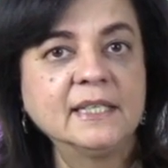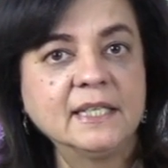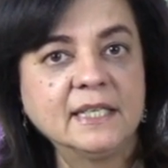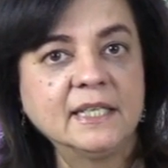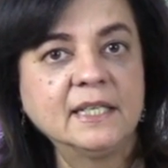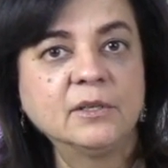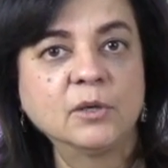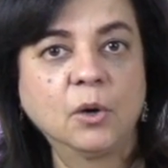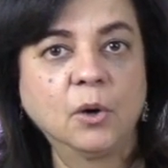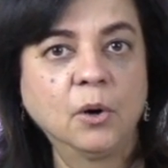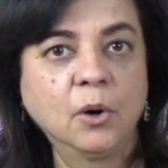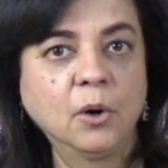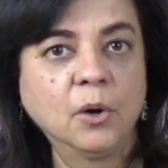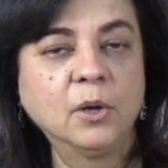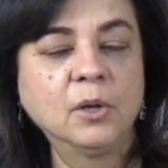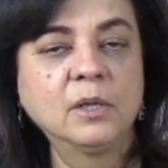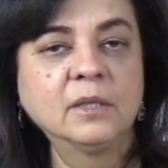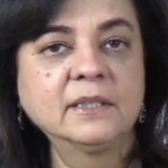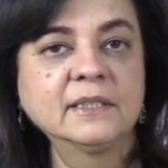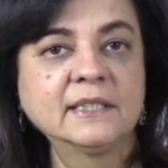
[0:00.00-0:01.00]
need
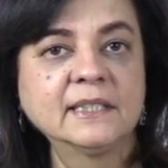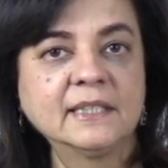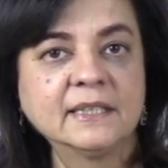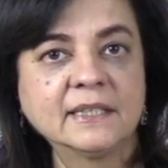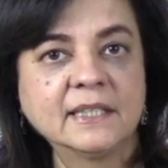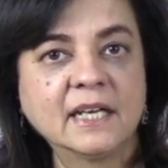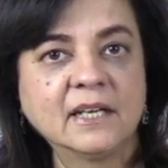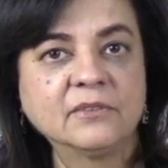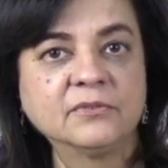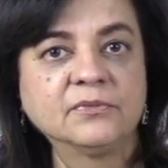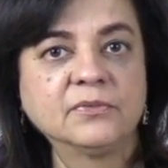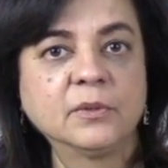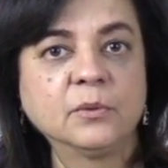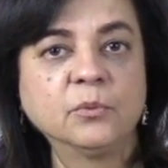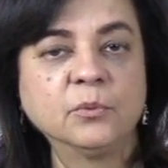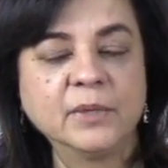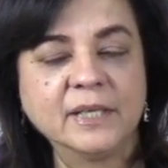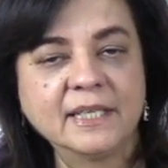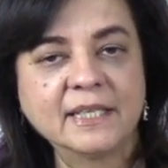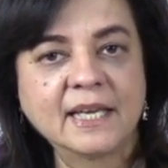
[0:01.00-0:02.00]
all the love
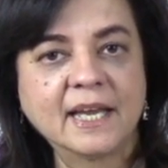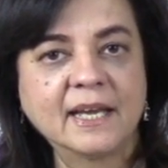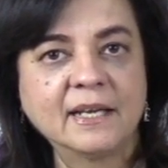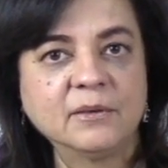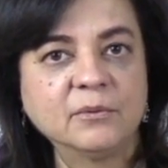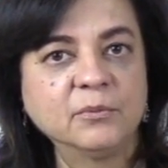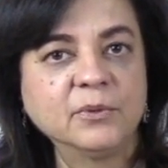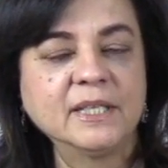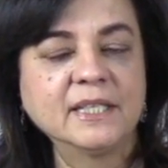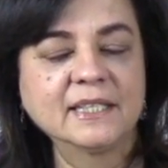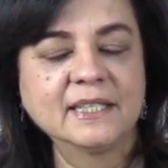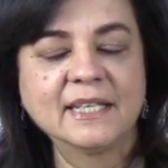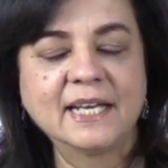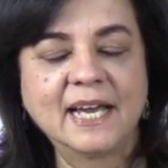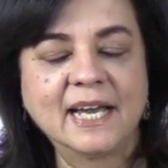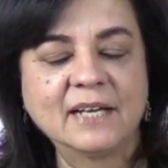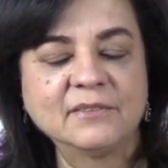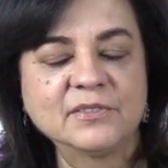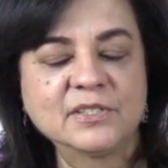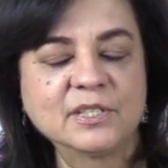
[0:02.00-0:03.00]
we can we can
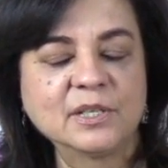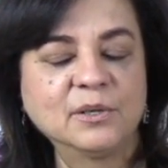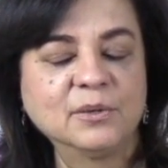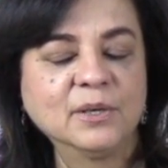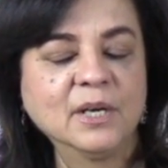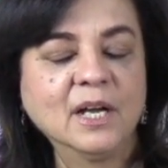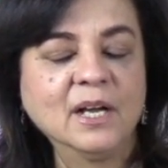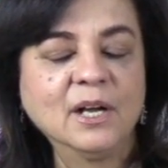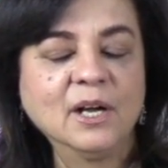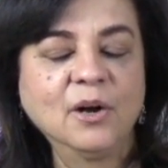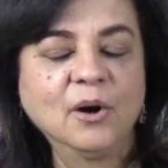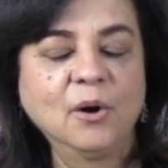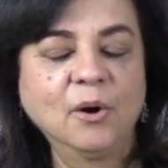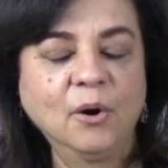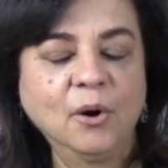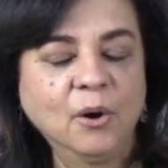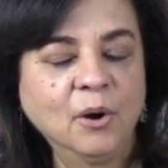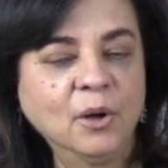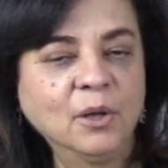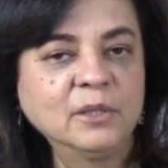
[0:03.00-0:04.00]
have. So
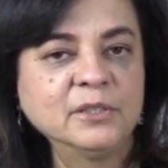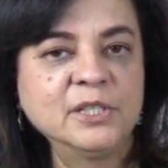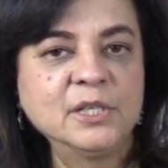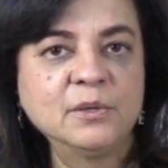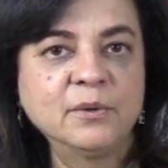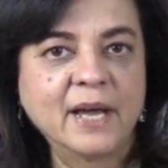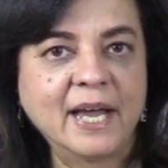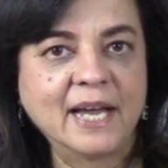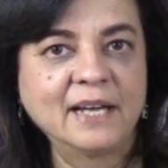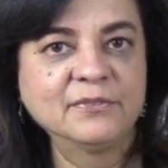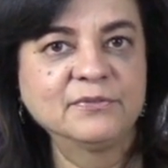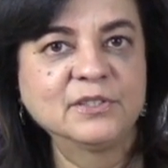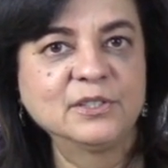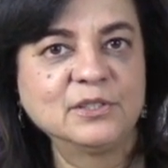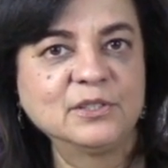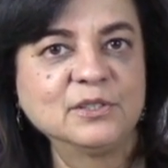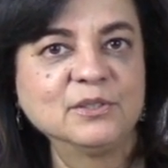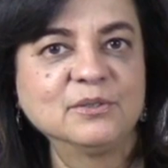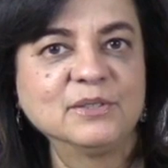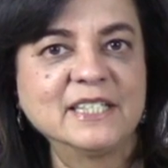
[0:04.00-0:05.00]
all you have to
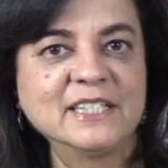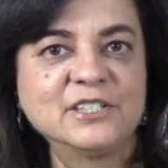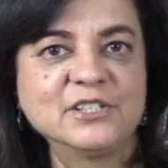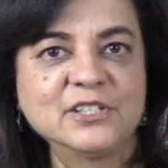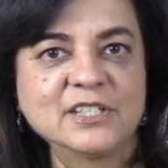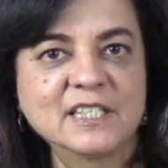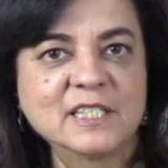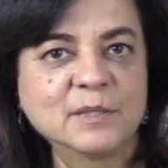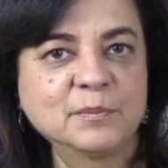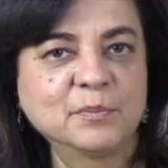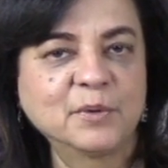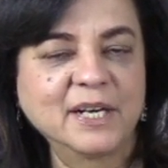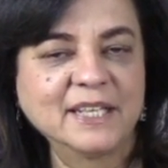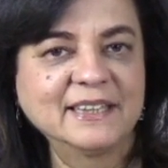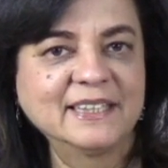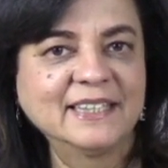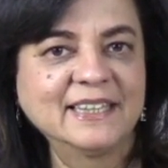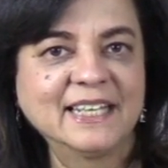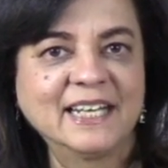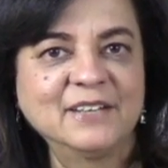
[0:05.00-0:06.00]
do is just
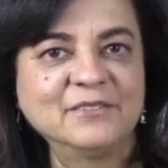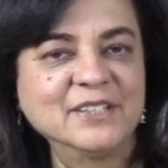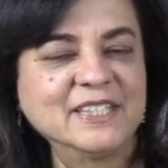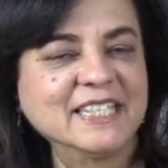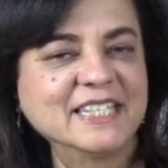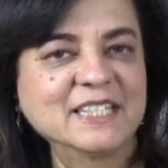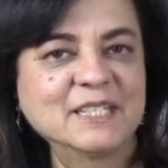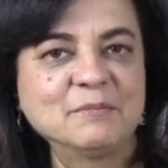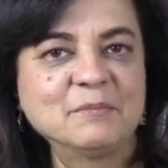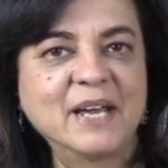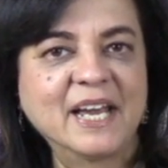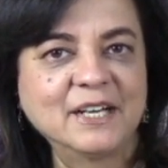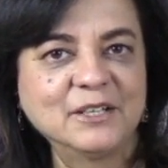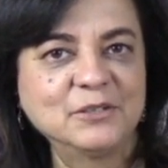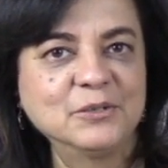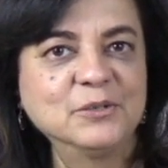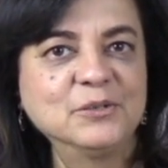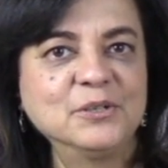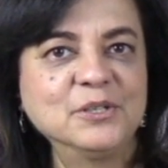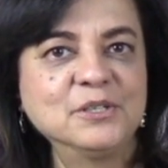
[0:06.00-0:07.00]
spread the love. It doesn't matter
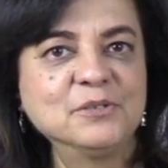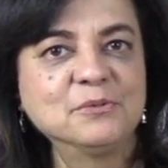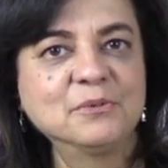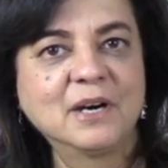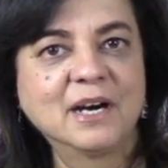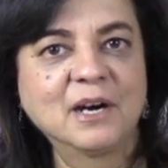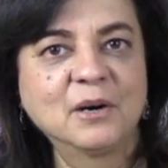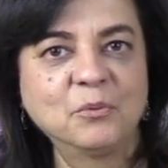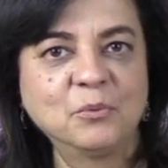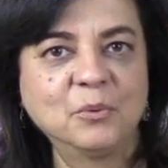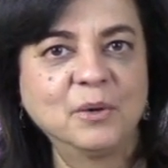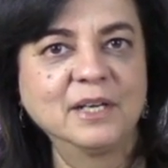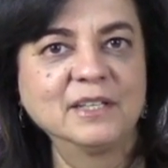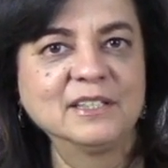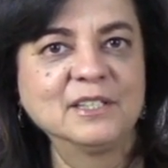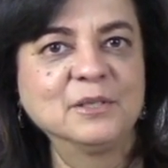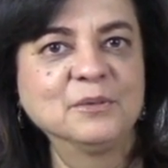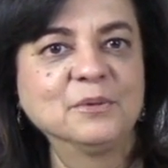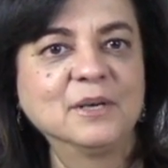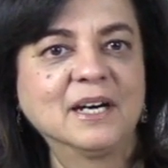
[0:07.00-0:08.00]
who you are,
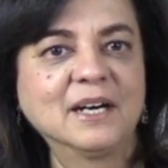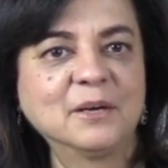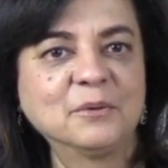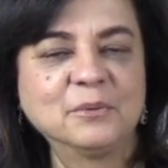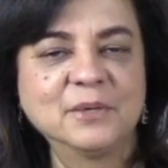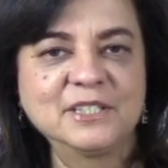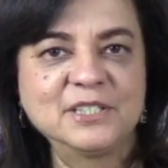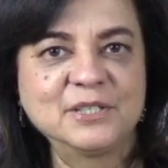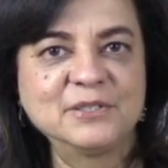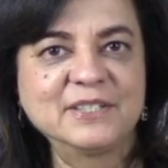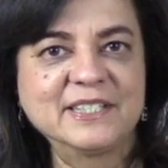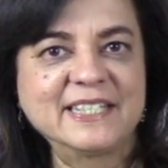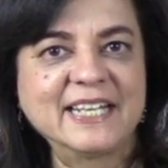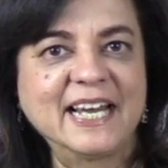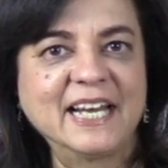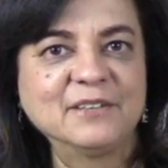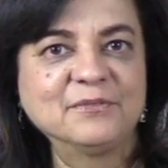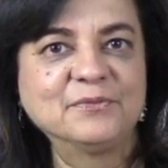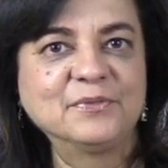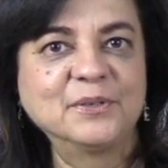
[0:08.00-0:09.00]
what you are, what you
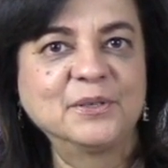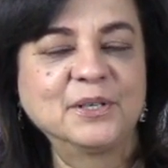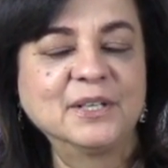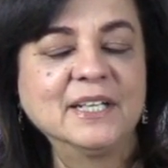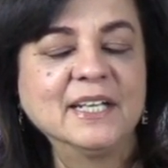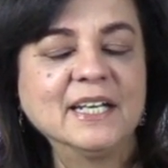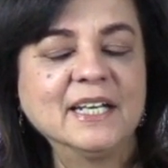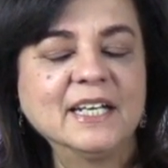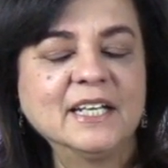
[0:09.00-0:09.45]
stand for.